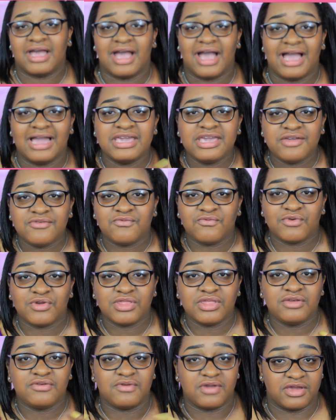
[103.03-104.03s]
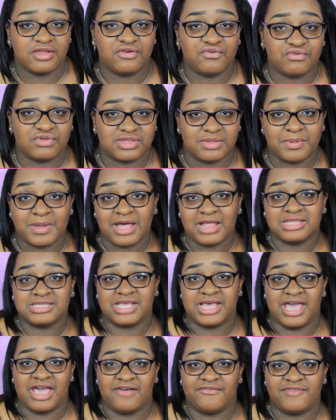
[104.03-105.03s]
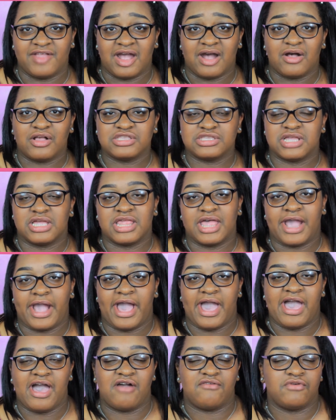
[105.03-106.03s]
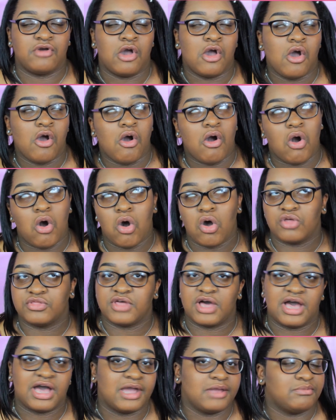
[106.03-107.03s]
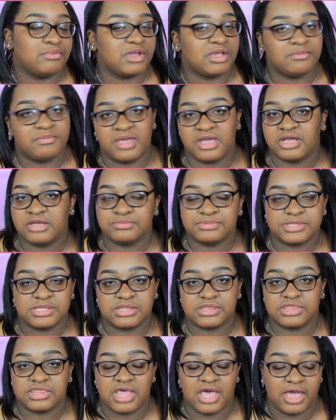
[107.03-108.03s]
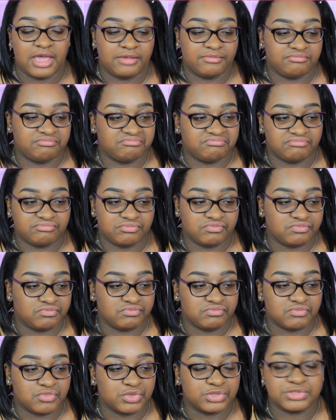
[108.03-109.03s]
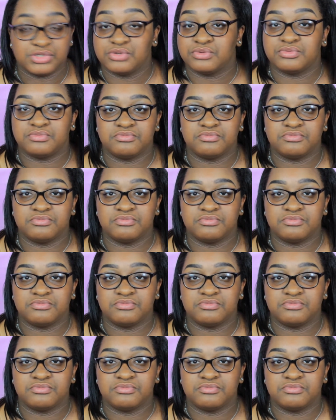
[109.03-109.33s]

I get really creative with the palettes I have now. It's not like I have all the high brand makeups that most